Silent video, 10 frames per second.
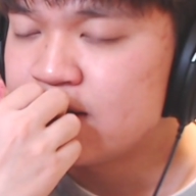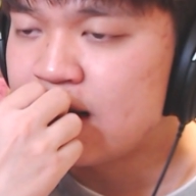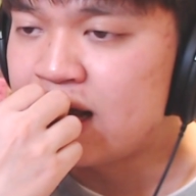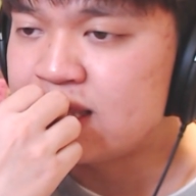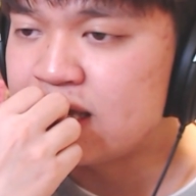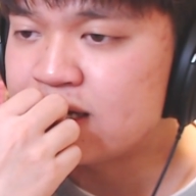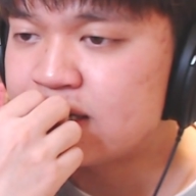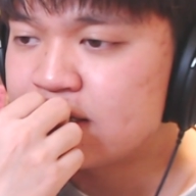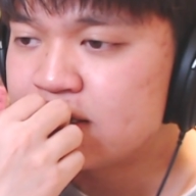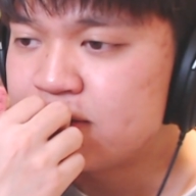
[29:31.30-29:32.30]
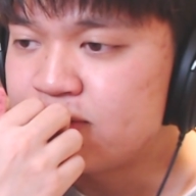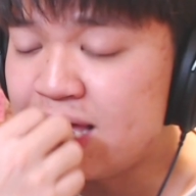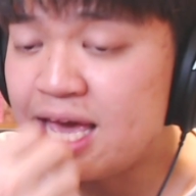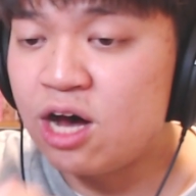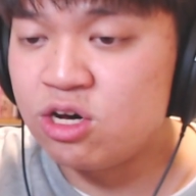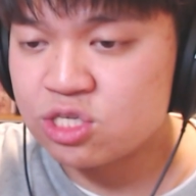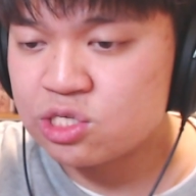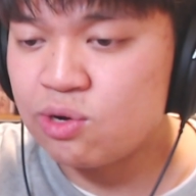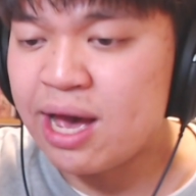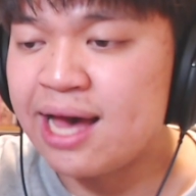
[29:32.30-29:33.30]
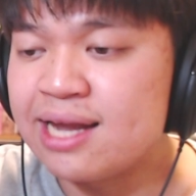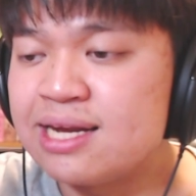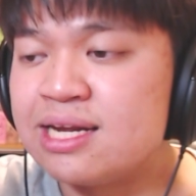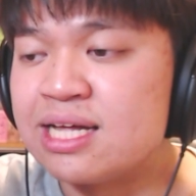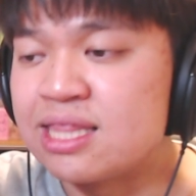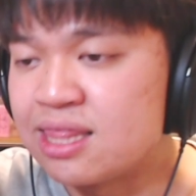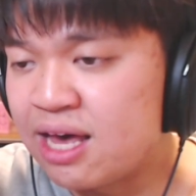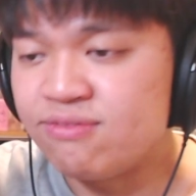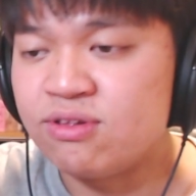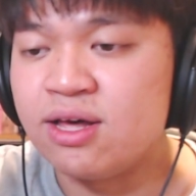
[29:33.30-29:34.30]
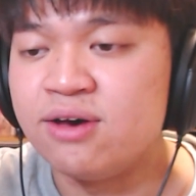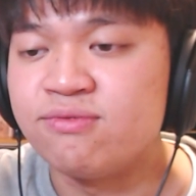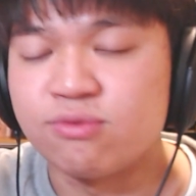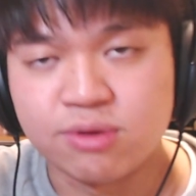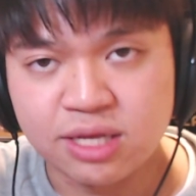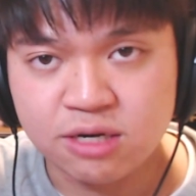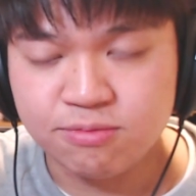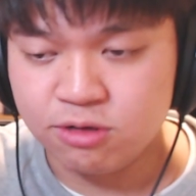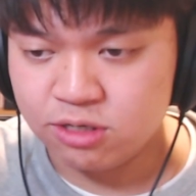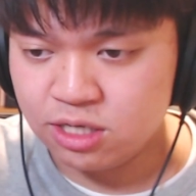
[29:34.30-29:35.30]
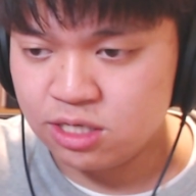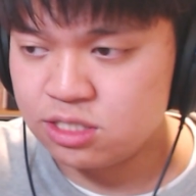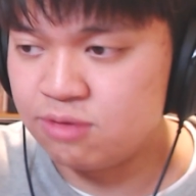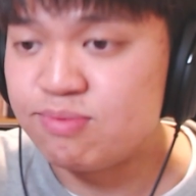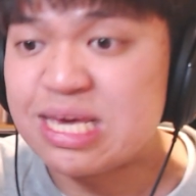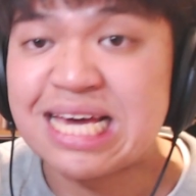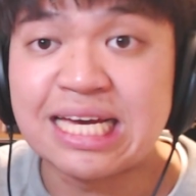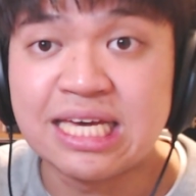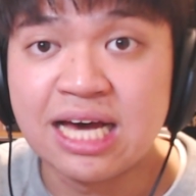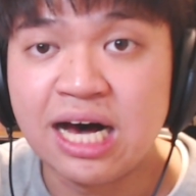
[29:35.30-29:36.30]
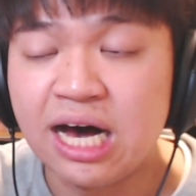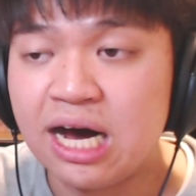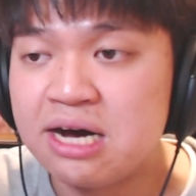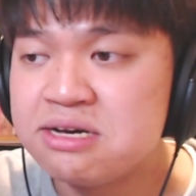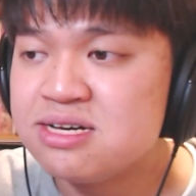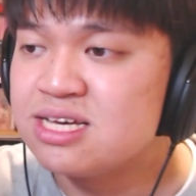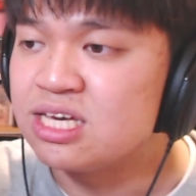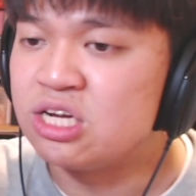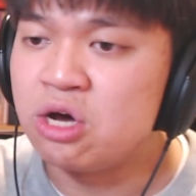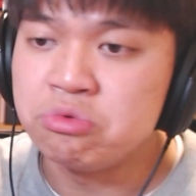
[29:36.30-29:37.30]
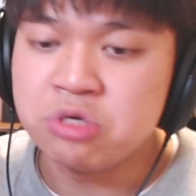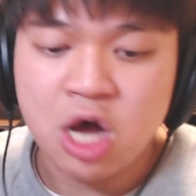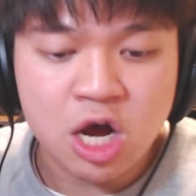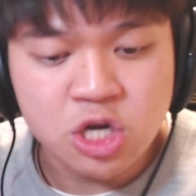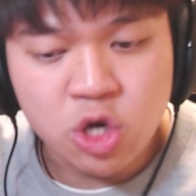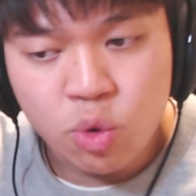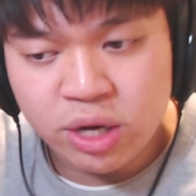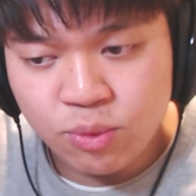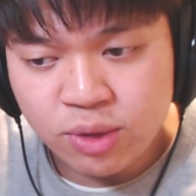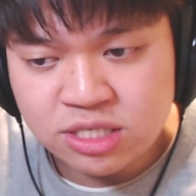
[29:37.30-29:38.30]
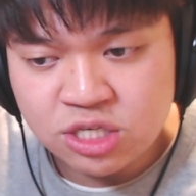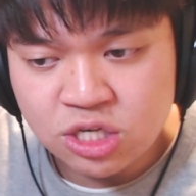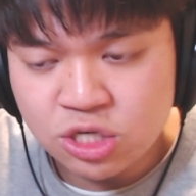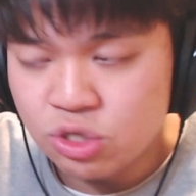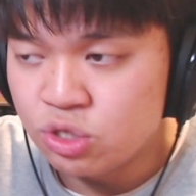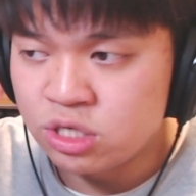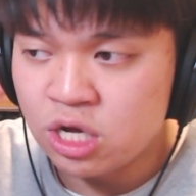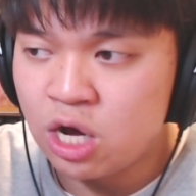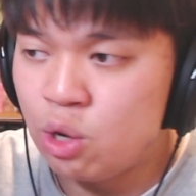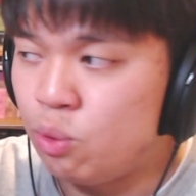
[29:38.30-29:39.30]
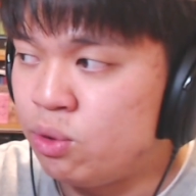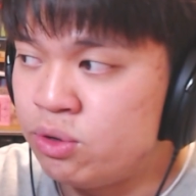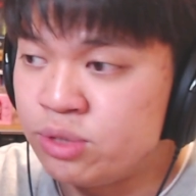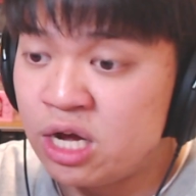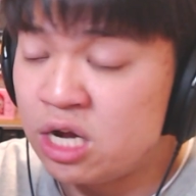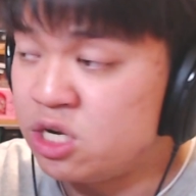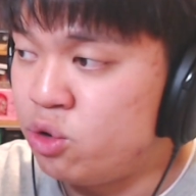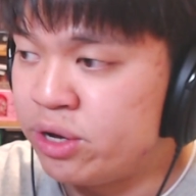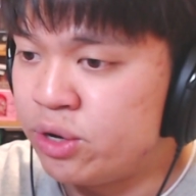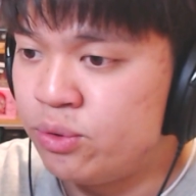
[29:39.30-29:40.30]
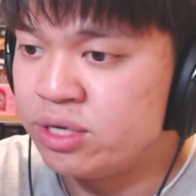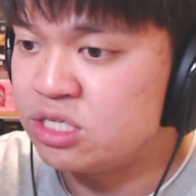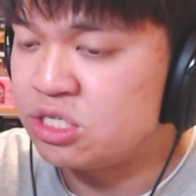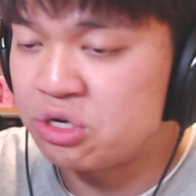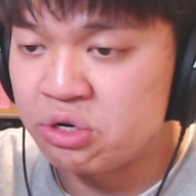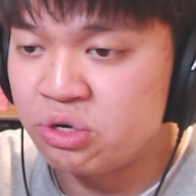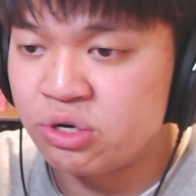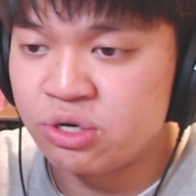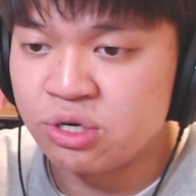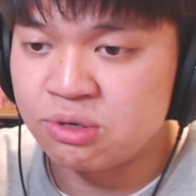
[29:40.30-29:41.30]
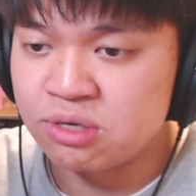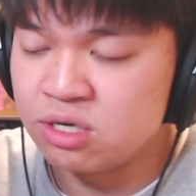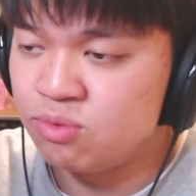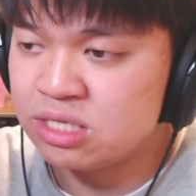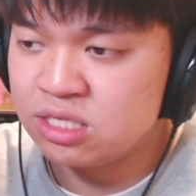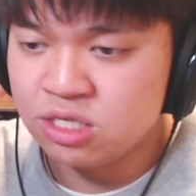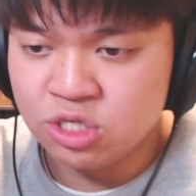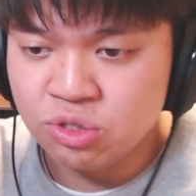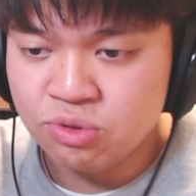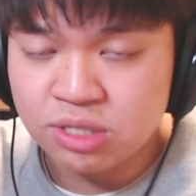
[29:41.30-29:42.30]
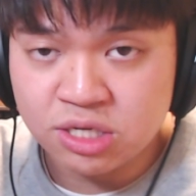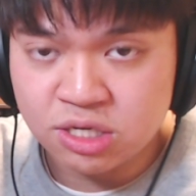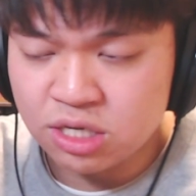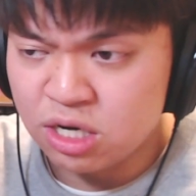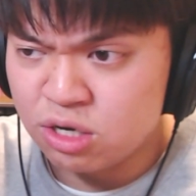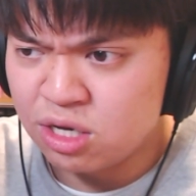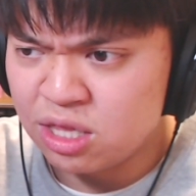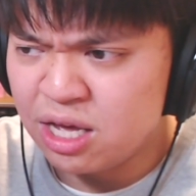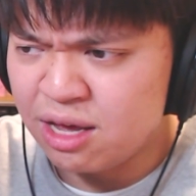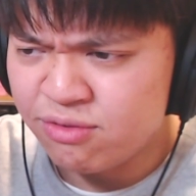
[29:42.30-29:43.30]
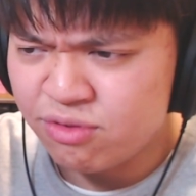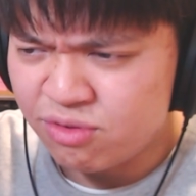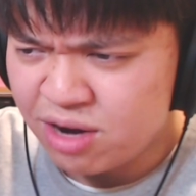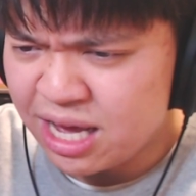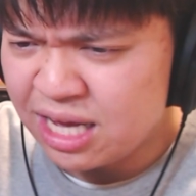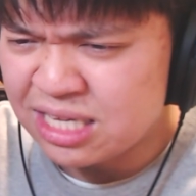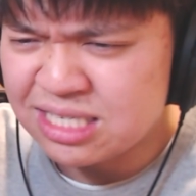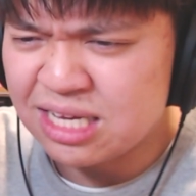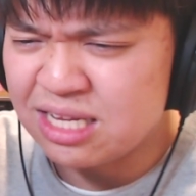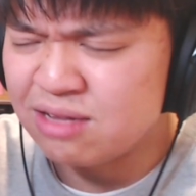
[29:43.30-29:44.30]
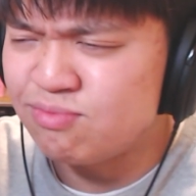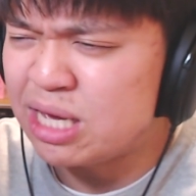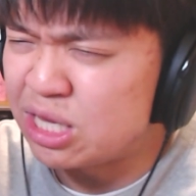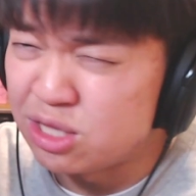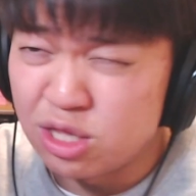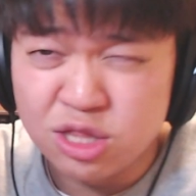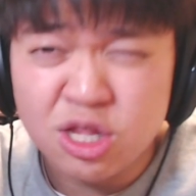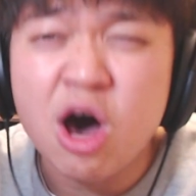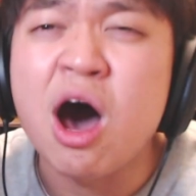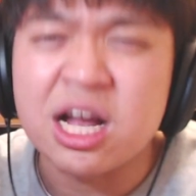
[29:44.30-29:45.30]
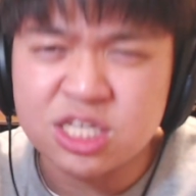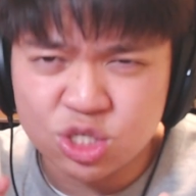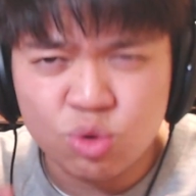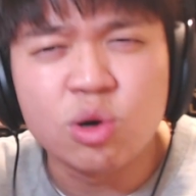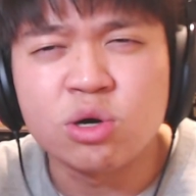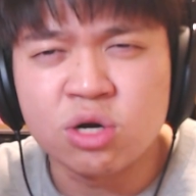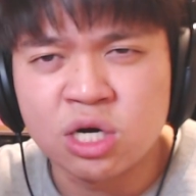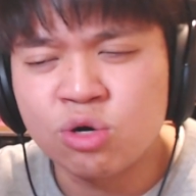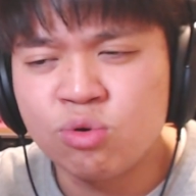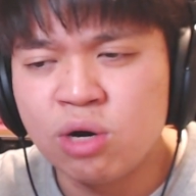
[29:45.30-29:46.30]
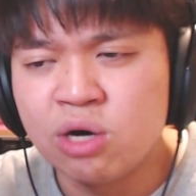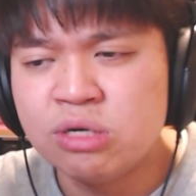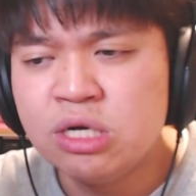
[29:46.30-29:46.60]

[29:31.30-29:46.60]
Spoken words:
I think they also added a level of relatableness of being young. You know, not knowing what to do, not knowing what to turn or what to do in your life, right? And being lost, quote unquote.